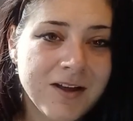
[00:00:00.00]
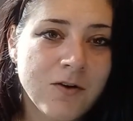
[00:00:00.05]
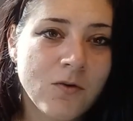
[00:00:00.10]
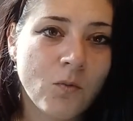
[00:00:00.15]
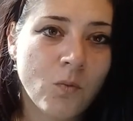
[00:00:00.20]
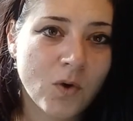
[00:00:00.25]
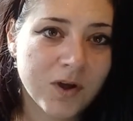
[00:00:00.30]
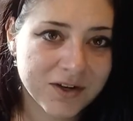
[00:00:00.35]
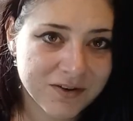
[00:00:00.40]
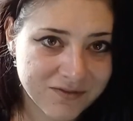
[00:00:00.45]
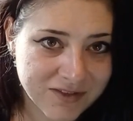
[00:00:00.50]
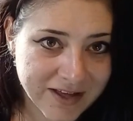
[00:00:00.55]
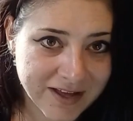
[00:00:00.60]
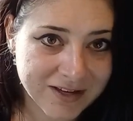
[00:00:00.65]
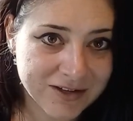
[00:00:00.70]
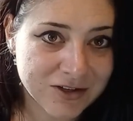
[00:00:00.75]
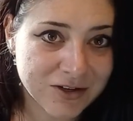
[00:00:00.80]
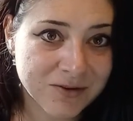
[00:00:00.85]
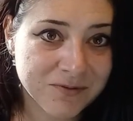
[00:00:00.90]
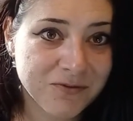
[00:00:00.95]
one of the one
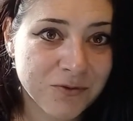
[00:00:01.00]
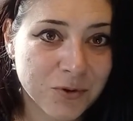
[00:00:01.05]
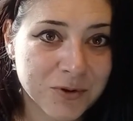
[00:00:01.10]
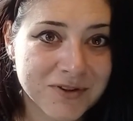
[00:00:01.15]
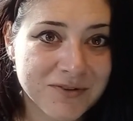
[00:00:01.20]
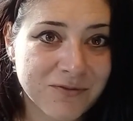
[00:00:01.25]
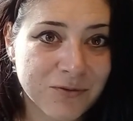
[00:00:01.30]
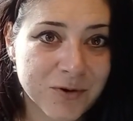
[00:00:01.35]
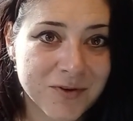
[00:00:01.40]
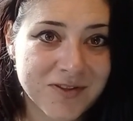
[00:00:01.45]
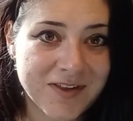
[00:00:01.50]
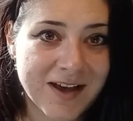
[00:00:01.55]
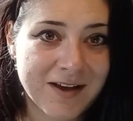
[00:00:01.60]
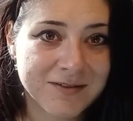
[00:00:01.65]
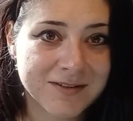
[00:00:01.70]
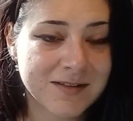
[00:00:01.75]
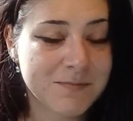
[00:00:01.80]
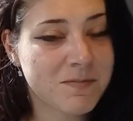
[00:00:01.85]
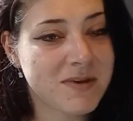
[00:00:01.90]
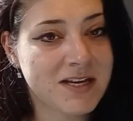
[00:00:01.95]
hundred forty-four thousand,